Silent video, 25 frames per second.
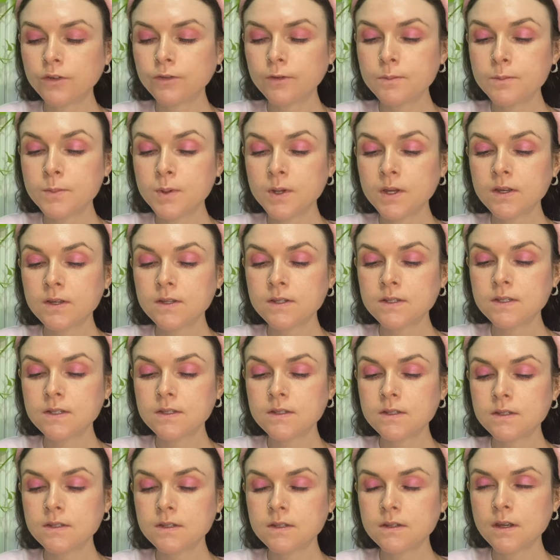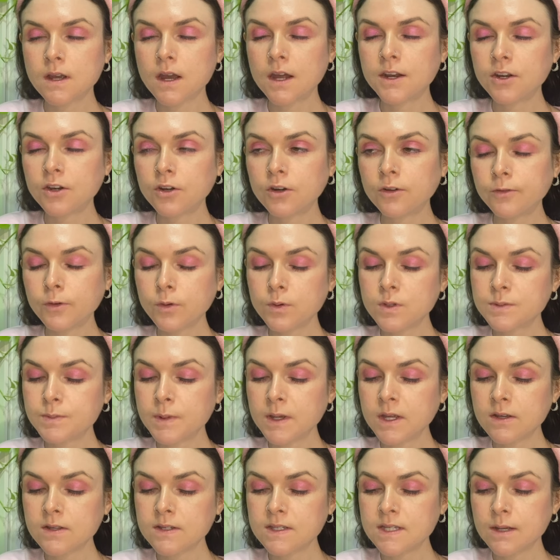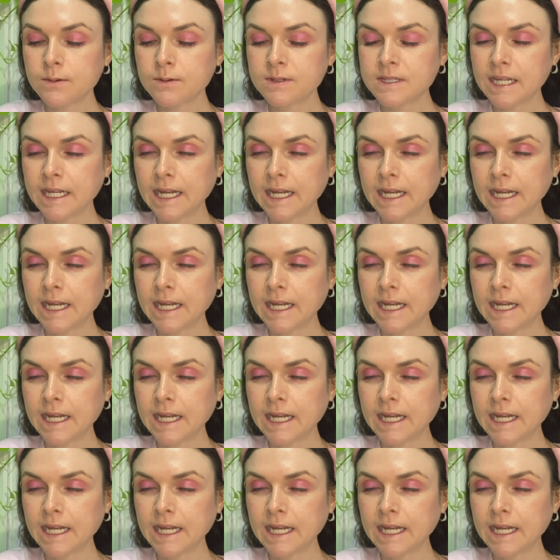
if it's because I don't know if it was because there was